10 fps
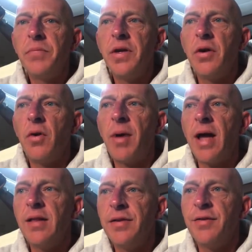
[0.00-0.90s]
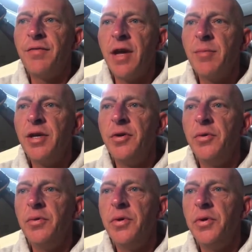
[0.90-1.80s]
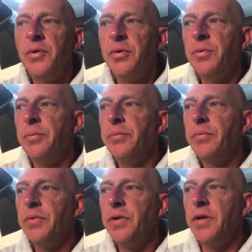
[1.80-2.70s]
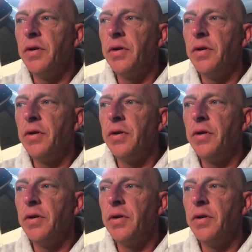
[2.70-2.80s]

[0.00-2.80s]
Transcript: you know, a pilot in the family who you